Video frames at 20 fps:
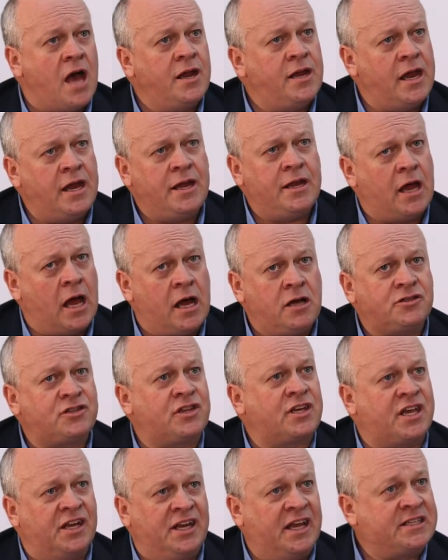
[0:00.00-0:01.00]
And, and how's
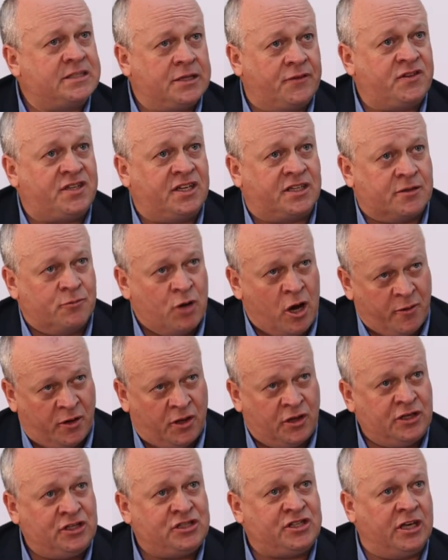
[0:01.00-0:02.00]
the connectivity at the
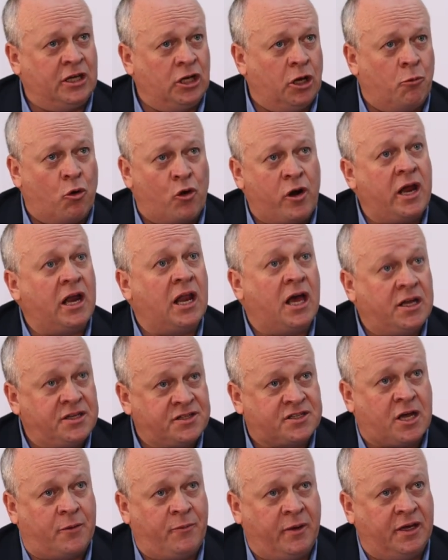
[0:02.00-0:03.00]
moment? Are you seeing a lot more
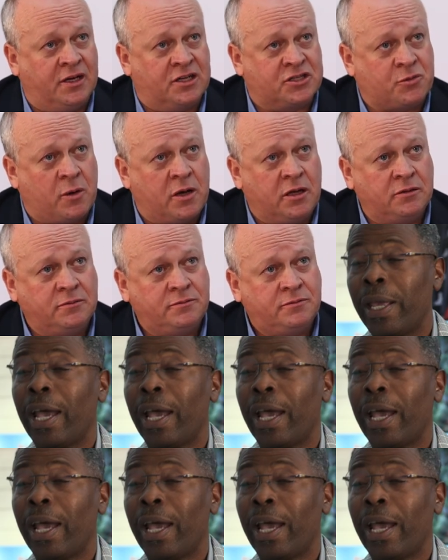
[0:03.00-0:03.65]
airlines coming in as well?